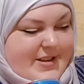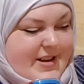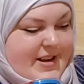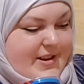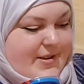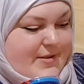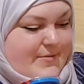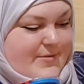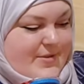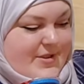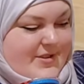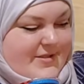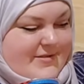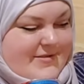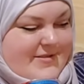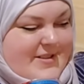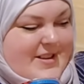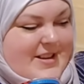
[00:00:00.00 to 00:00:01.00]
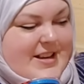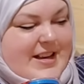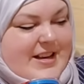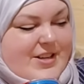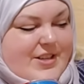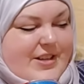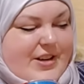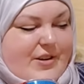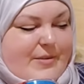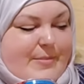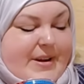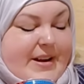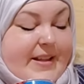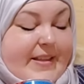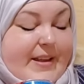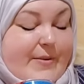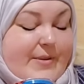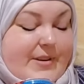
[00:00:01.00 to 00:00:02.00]
I don't. Actually, I don't
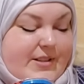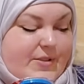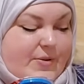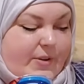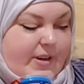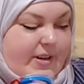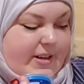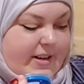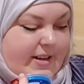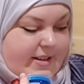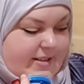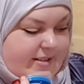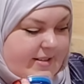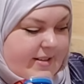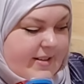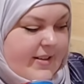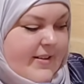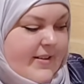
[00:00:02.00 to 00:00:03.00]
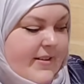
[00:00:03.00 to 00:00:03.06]
mind. I like when it's organized.